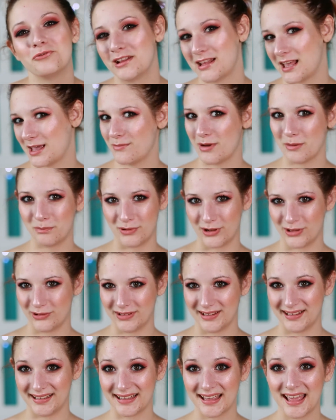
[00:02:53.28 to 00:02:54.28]
when I'm
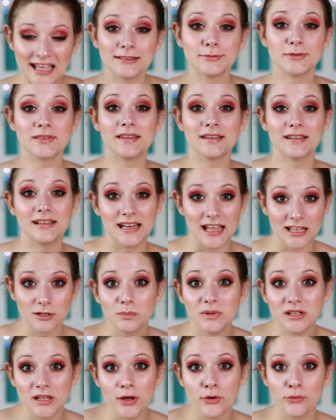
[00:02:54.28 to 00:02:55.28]
uploading. And
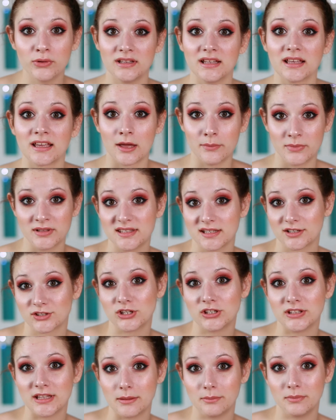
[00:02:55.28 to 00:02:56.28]
let me know in the comment
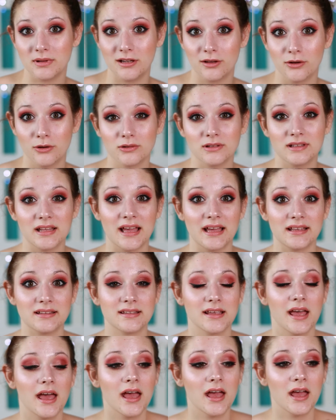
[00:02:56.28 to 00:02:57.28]
section down below
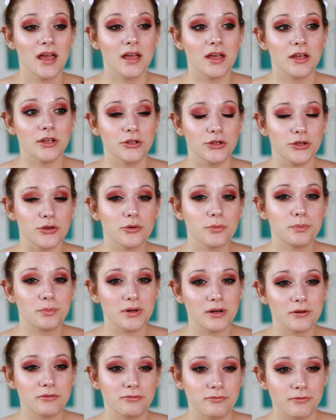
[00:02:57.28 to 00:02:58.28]
that you
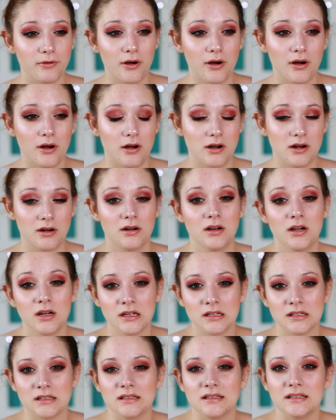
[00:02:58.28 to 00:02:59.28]
prefer
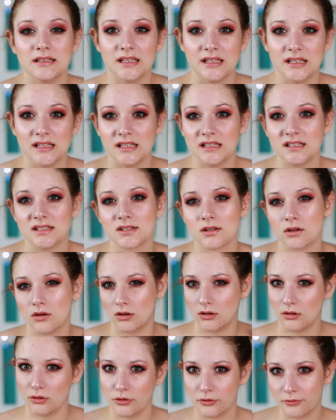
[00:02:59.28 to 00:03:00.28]
these
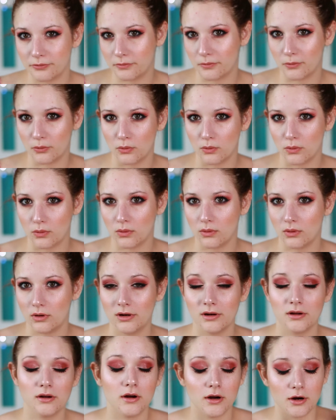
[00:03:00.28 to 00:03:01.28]

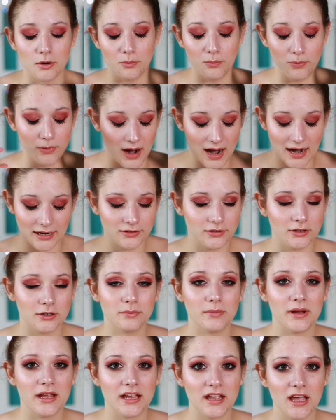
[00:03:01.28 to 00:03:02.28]
colorful, brighter
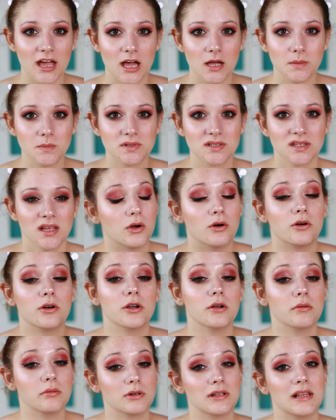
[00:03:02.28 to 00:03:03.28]
makeups, or
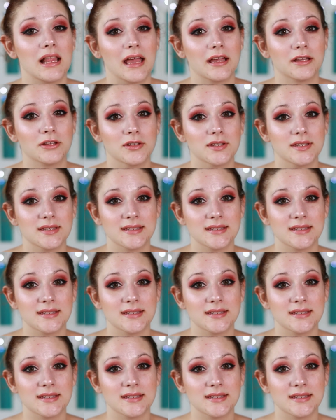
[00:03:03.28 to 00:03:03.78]
you would like to